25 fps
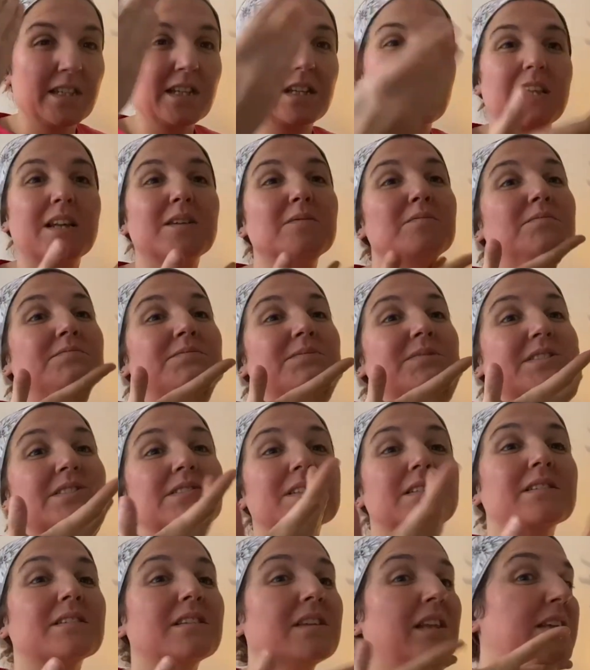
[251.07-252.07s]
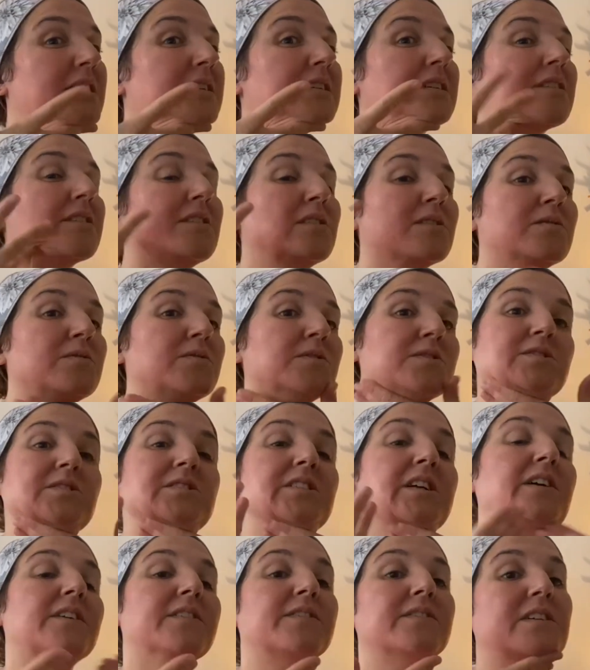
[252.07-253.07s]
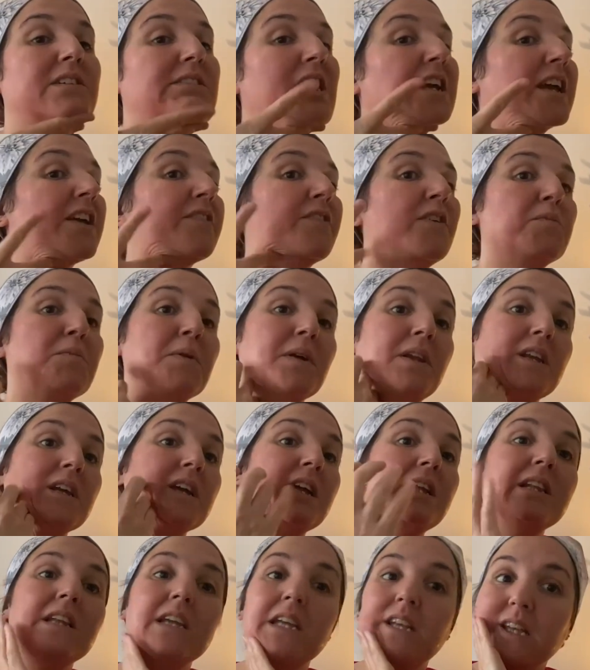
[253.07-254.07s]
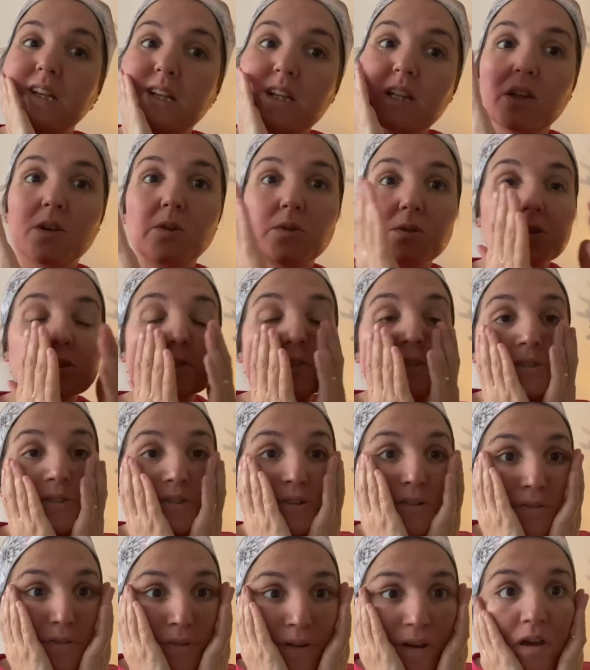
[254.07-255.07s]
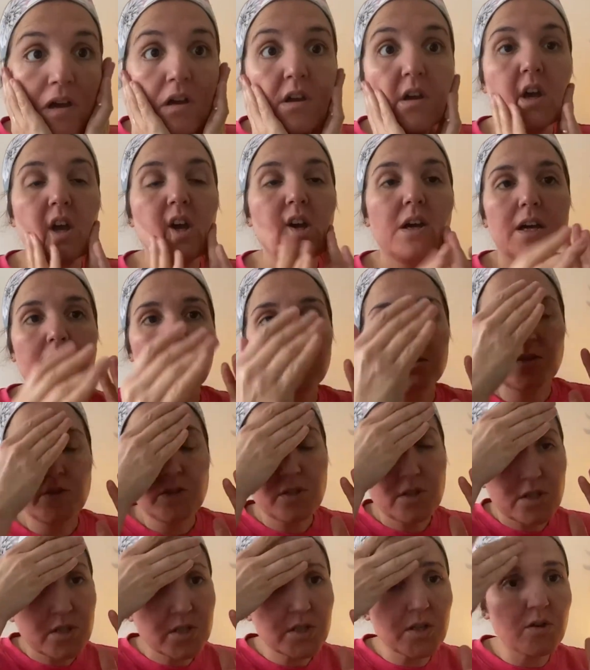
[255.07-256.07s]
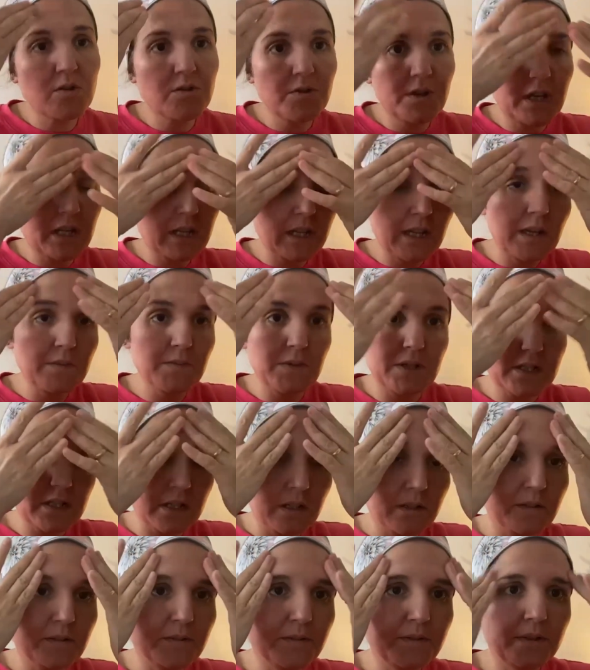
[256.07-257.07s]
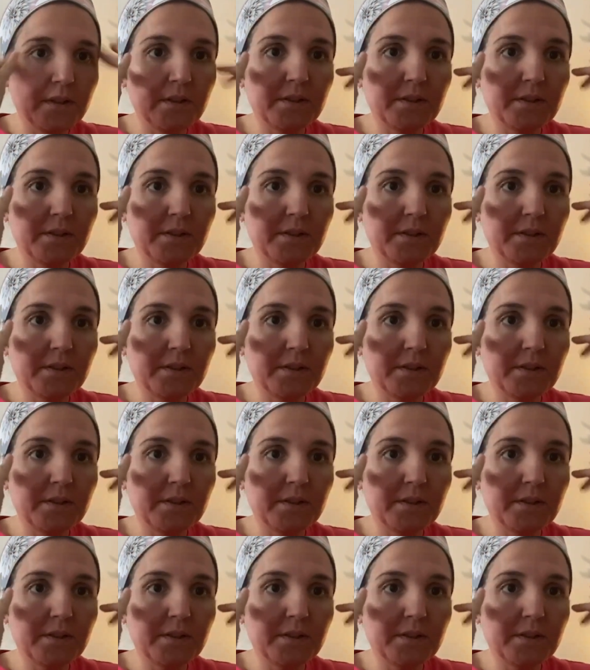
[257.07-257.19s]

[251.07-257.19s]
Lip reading: neglect things once I, like if I've been in cleaning clothes and stuff, I do so neglect myself.